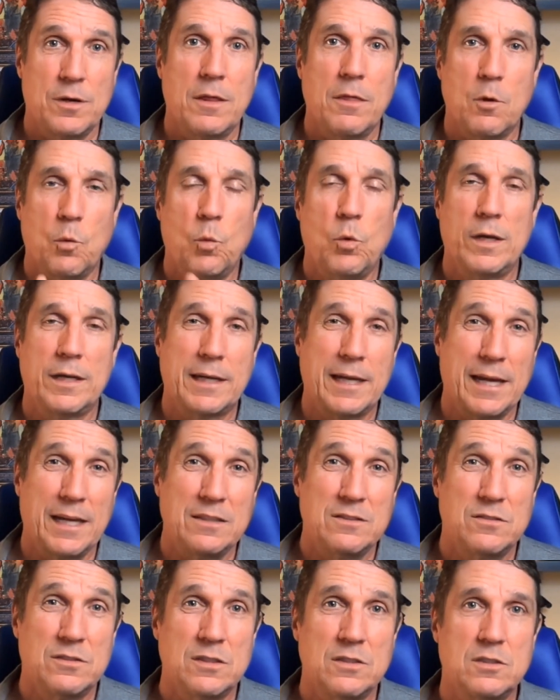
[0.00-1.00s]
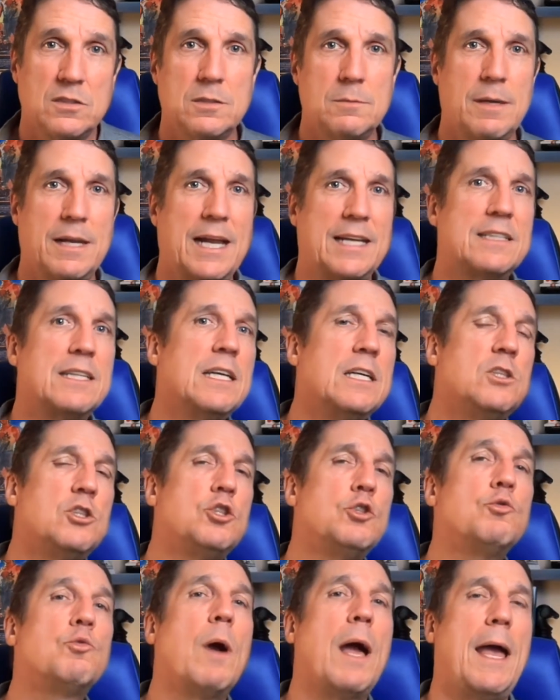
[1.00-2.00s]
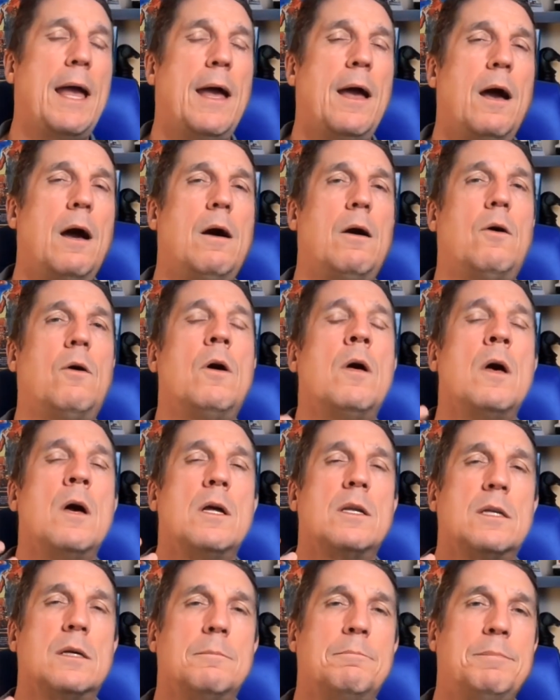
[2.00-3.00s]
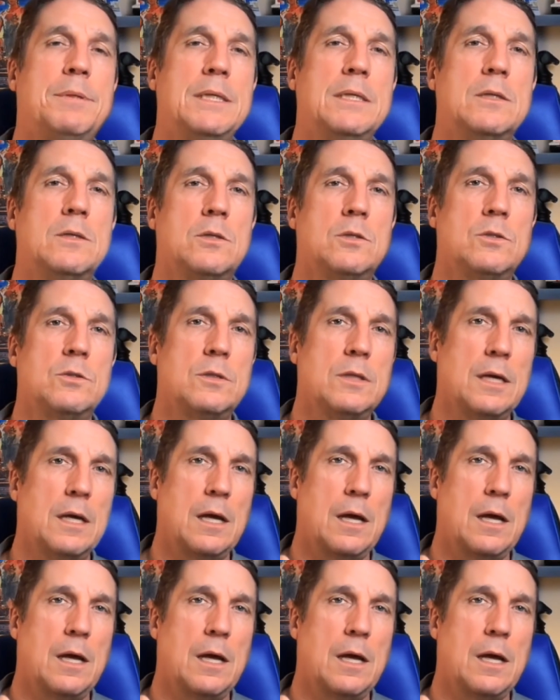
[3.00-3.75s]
the 1K system, and I teach you how to build